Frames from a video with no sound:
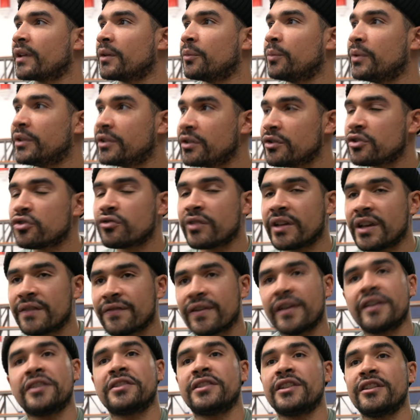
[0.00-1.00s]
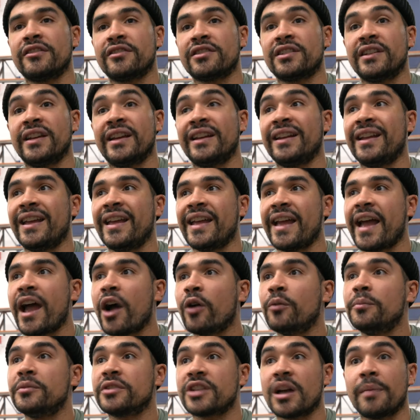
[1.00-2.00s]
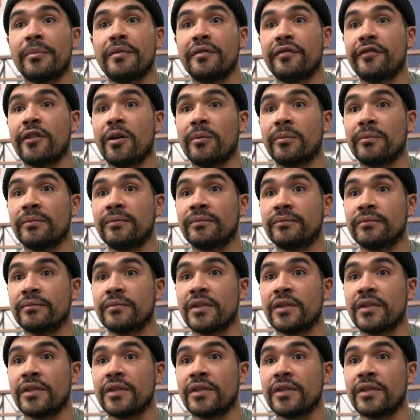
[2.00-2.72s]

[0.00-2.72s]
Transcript: we do treat it very seriously, and it helps coming from